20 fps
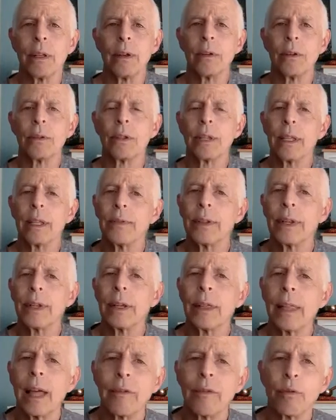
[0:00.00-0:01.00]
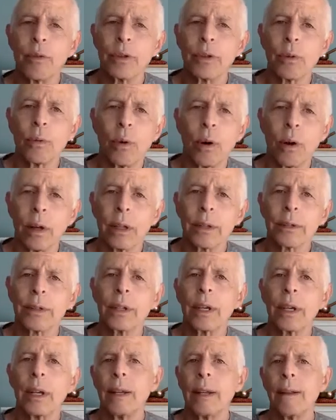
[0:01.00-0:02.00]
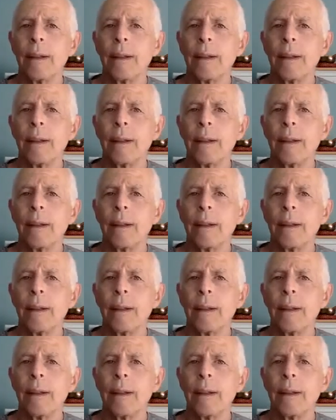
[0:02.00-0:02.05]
who's lived their life with the walls,